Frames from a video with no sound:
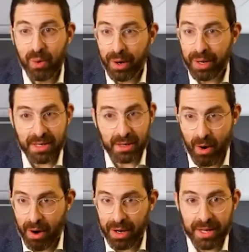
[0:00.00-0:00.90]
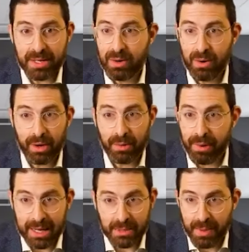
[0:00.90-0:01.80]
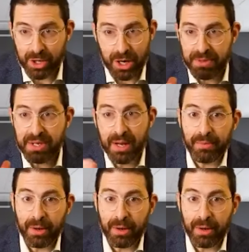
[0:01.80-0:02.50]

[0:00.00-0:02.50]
or can see the markets or can buy spaceships.